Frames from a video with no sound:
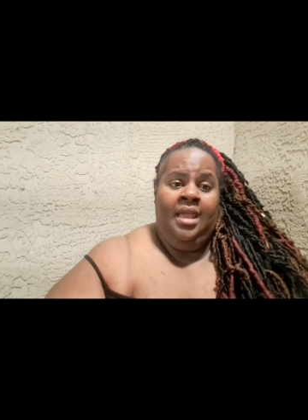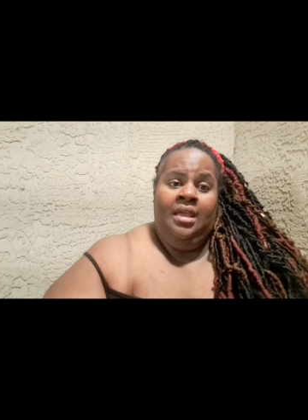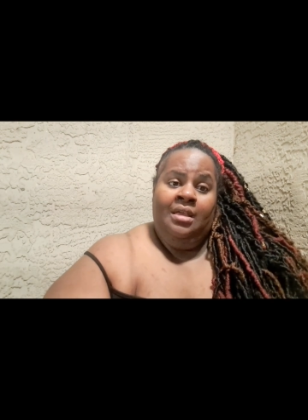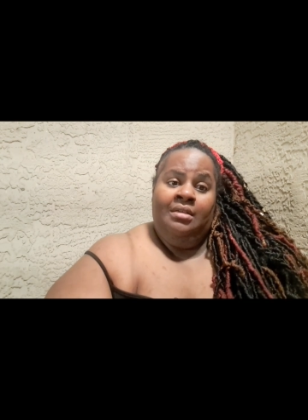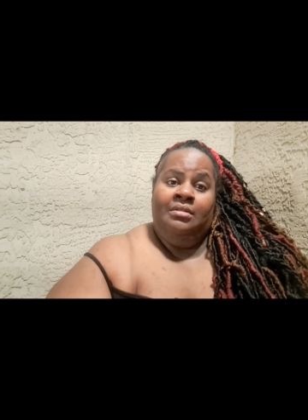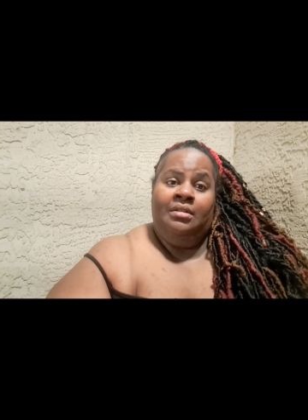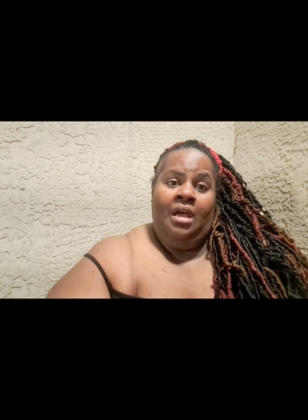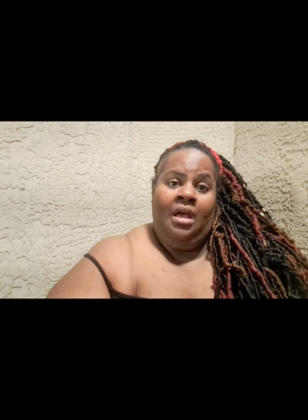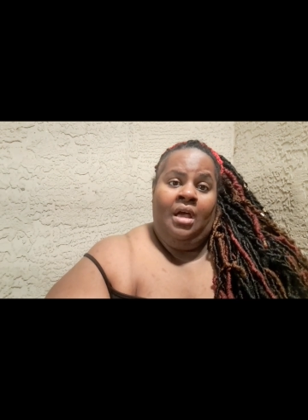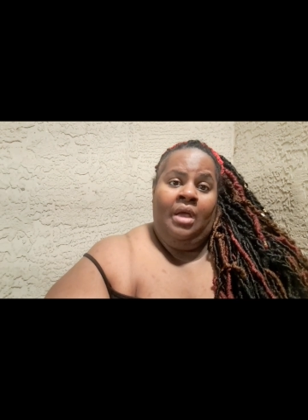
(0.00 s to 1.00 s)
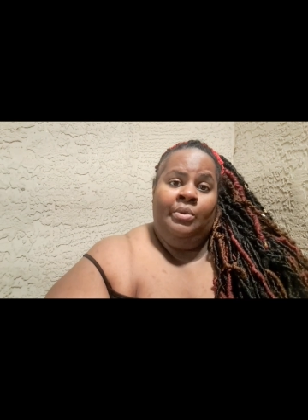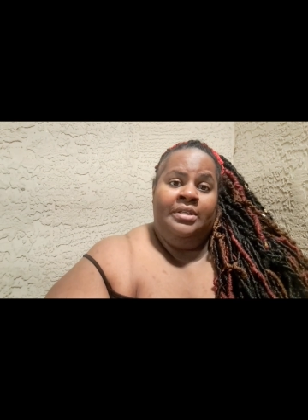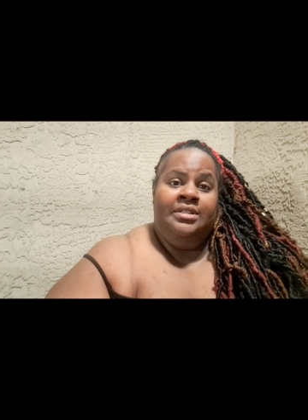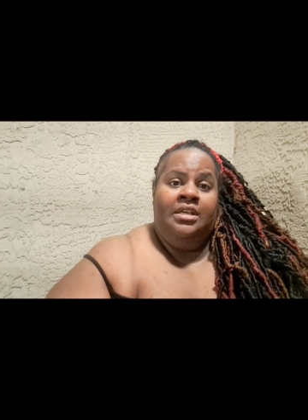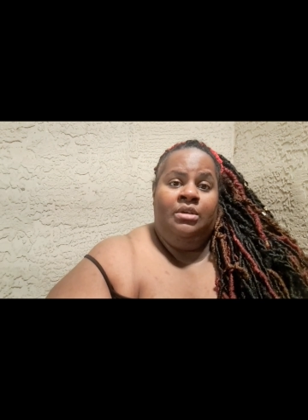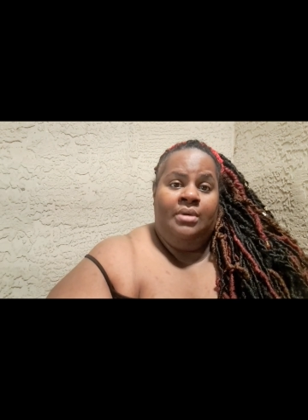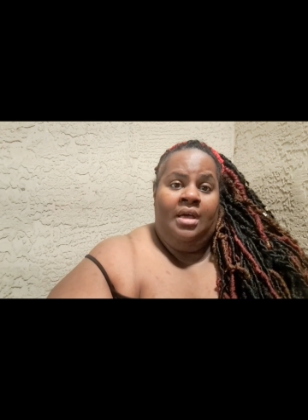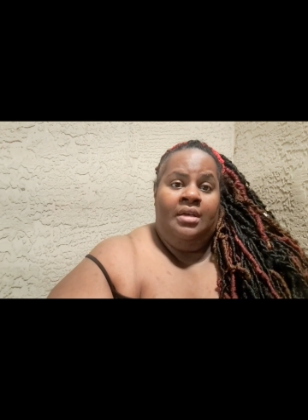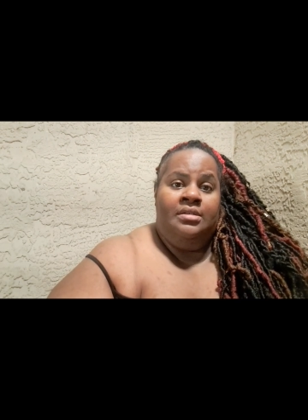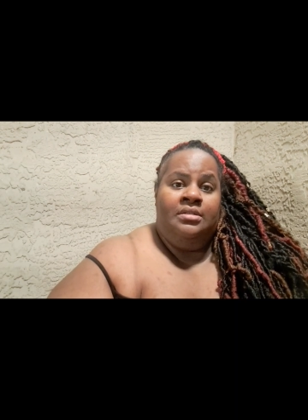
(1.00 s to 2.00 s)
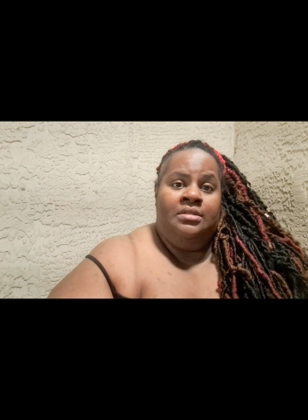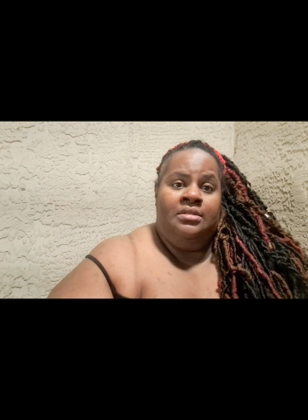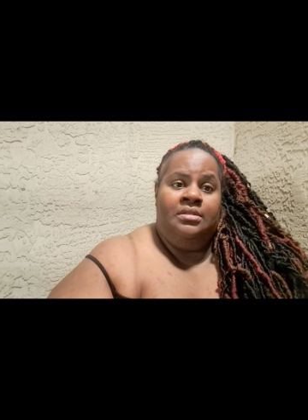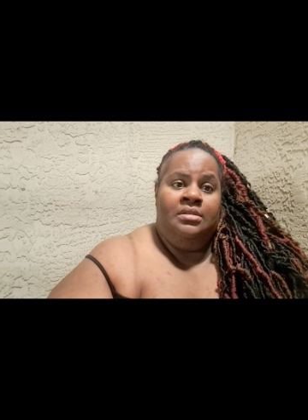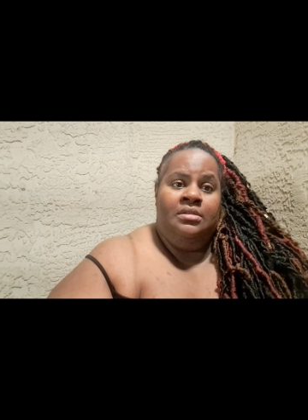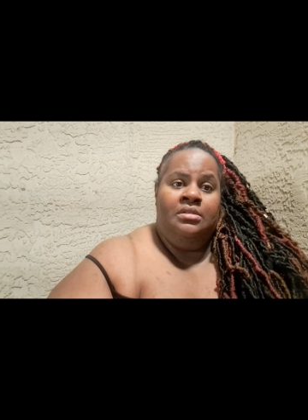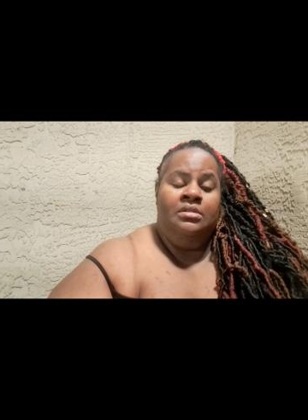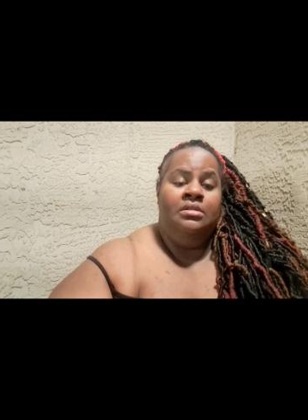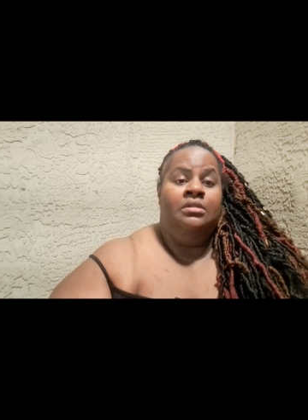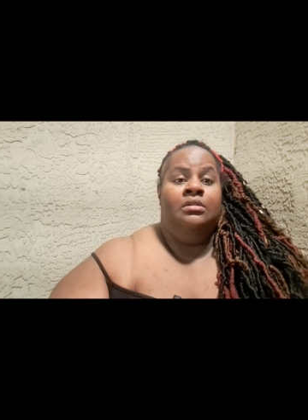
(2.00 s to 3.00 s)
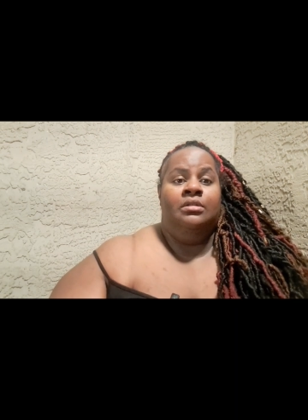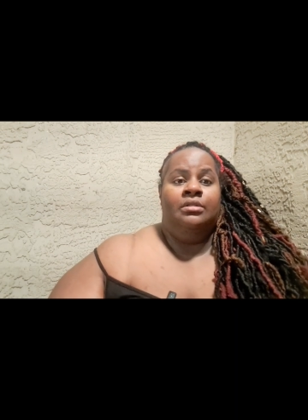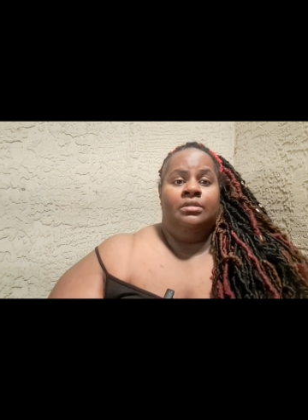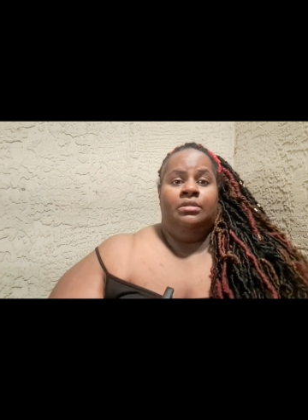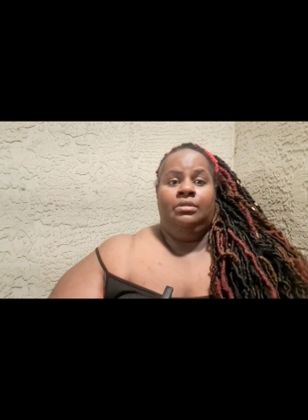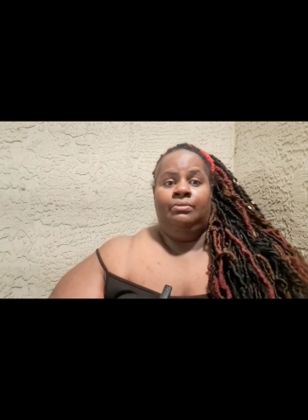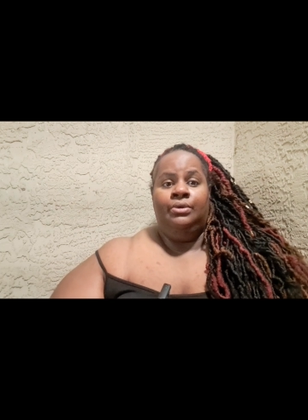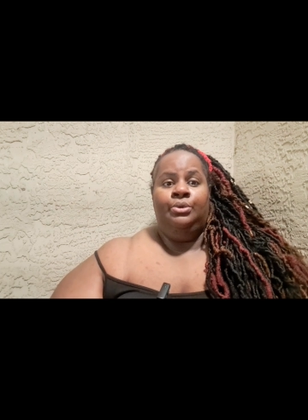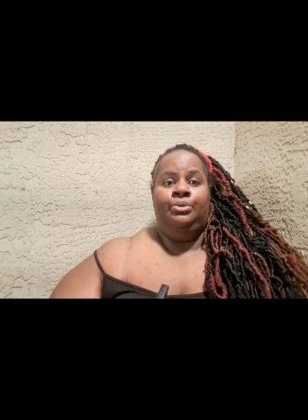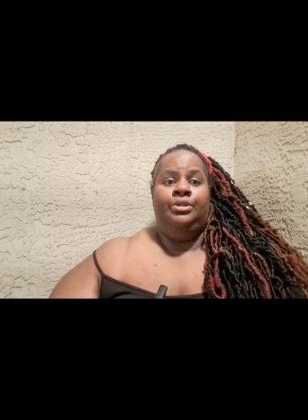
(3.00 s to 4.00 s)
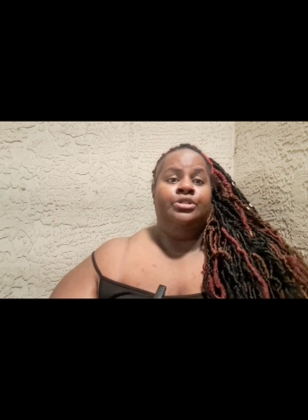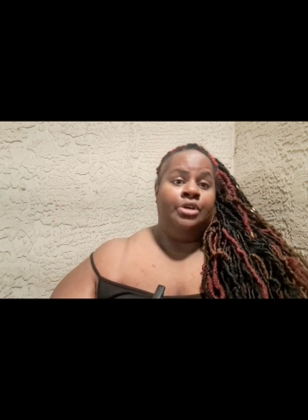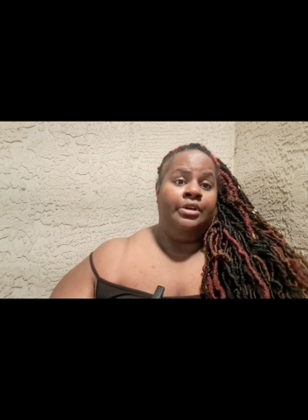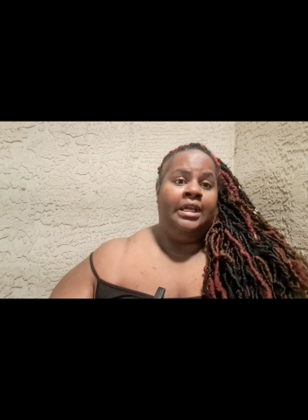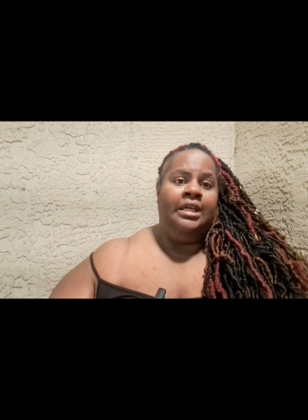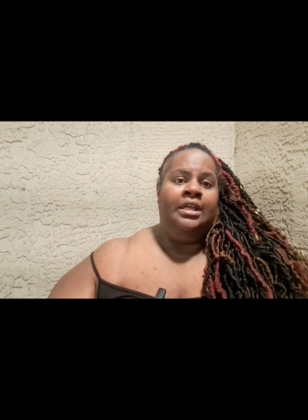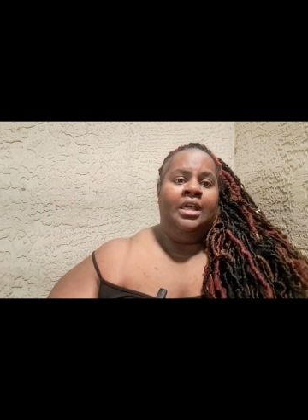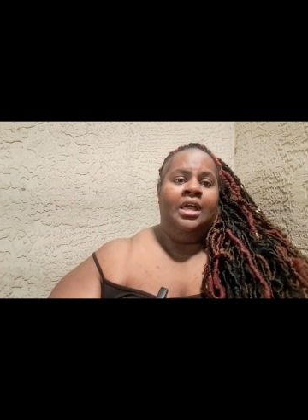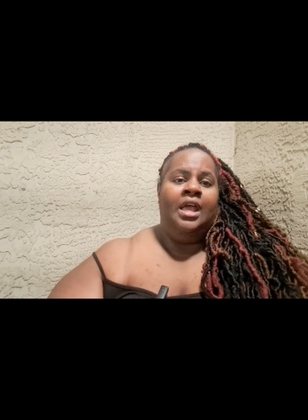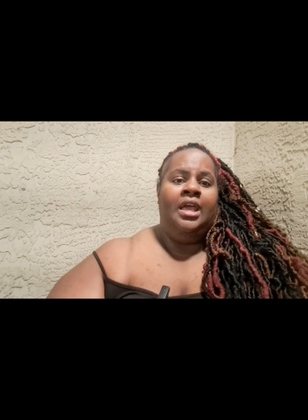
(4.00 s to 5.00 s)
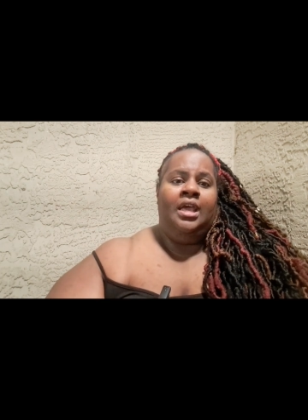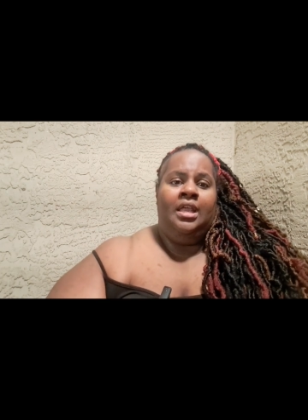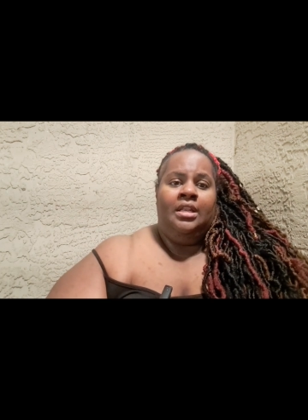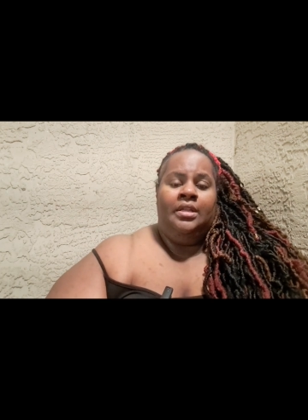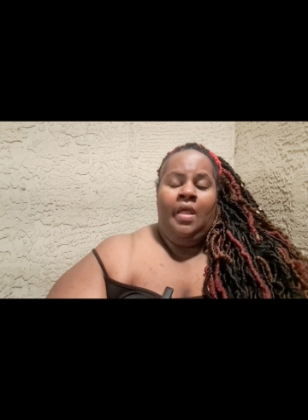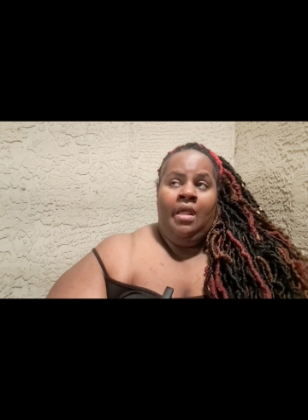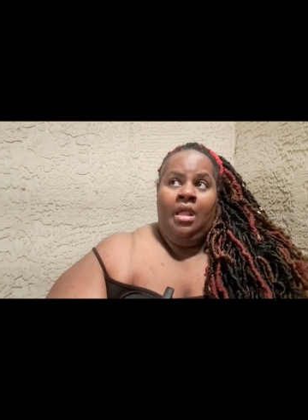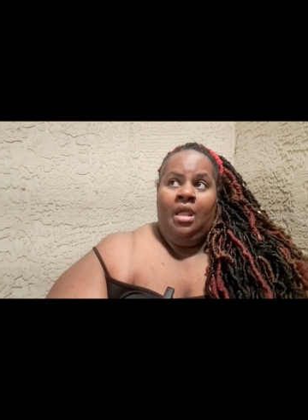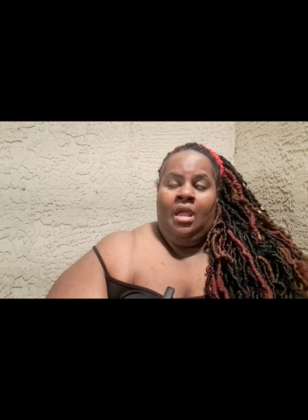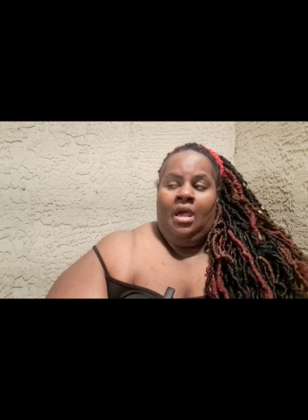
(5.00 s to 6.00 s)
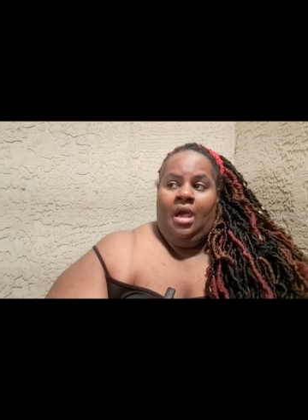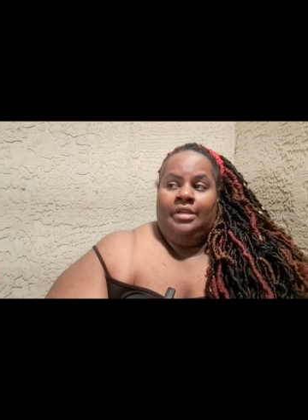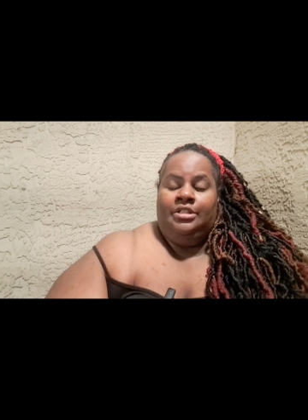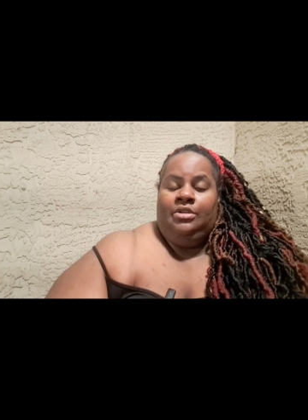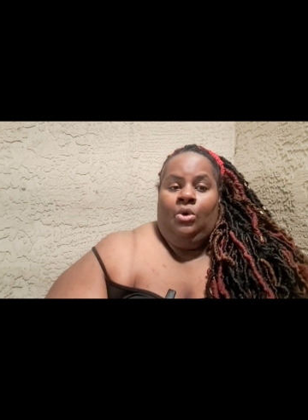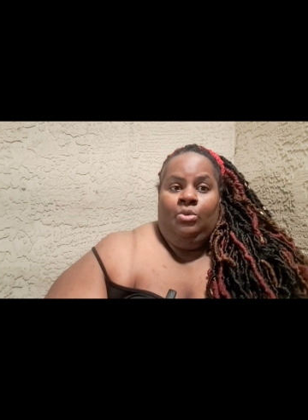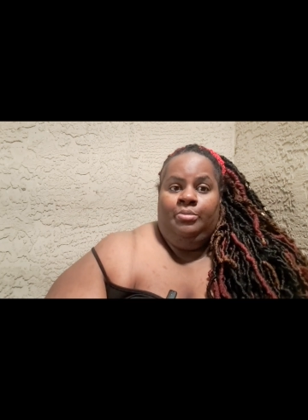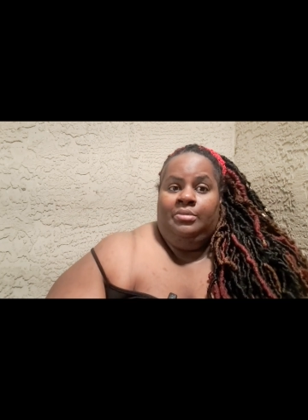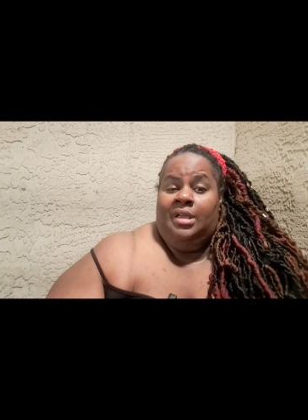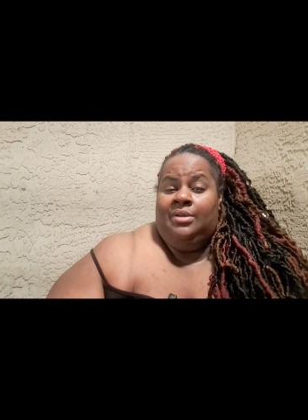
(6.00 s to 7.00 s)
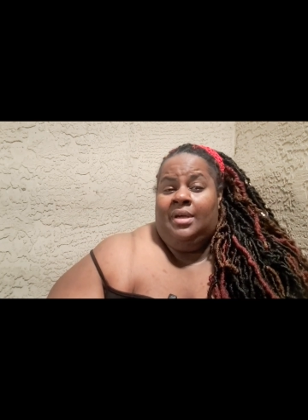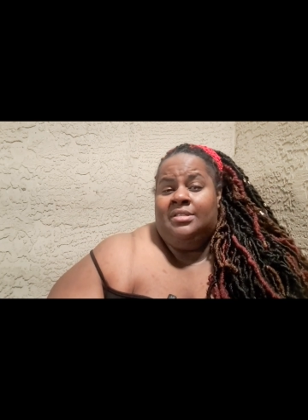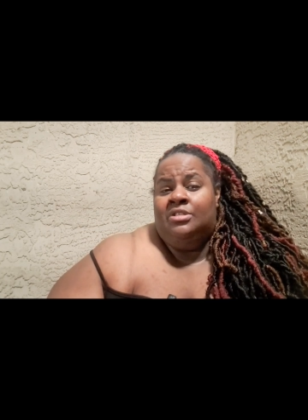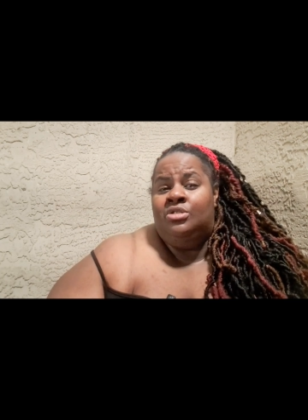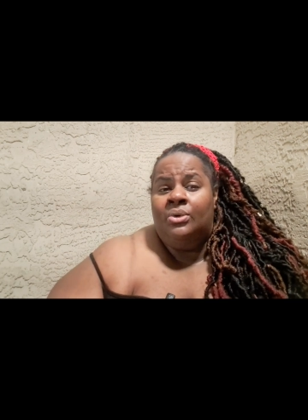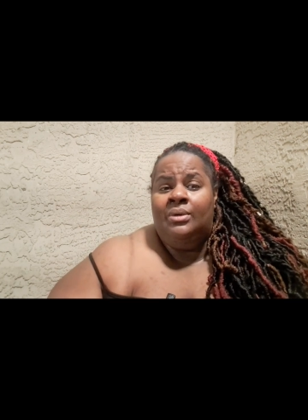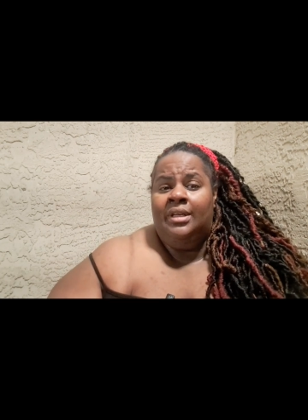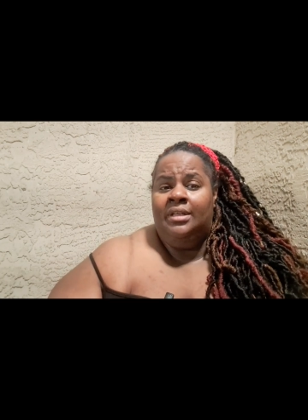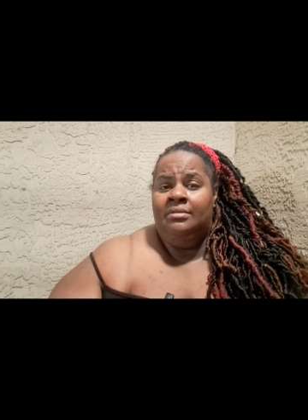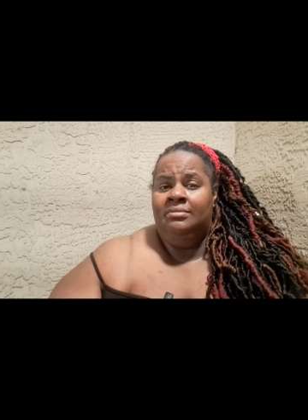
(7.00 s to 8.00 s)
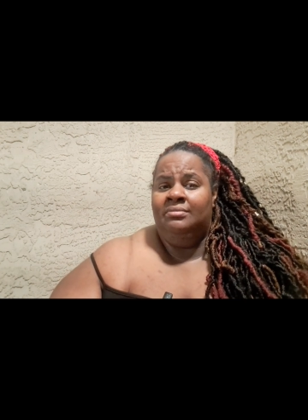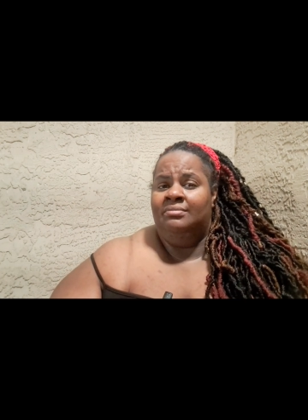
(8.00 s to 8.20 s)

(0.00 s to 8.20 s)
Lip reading: And I want to take you guys through the journey. And I just hope that you guys enjoy.